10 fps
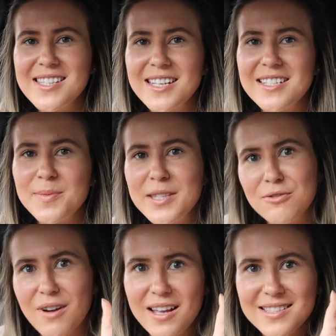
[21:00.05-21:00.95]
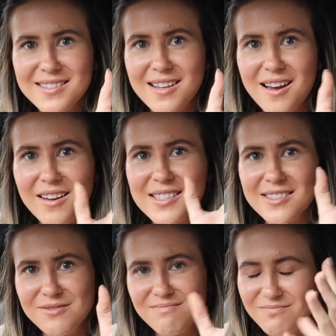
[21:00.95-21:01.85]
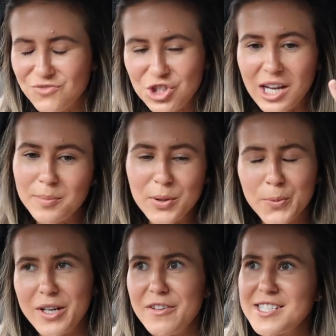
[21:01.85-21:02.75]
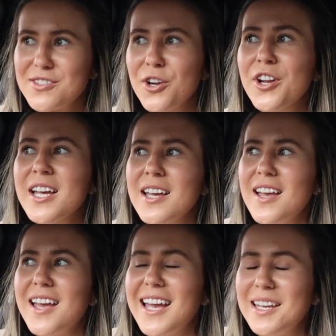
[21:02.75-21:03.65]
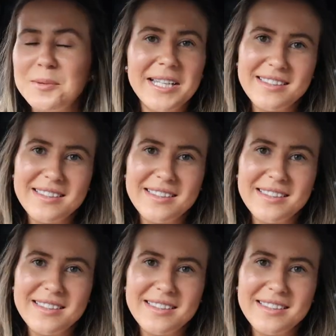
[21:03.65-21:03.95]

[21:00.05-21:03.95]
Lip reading: they need to be the right size and shape and whatever. So anyway,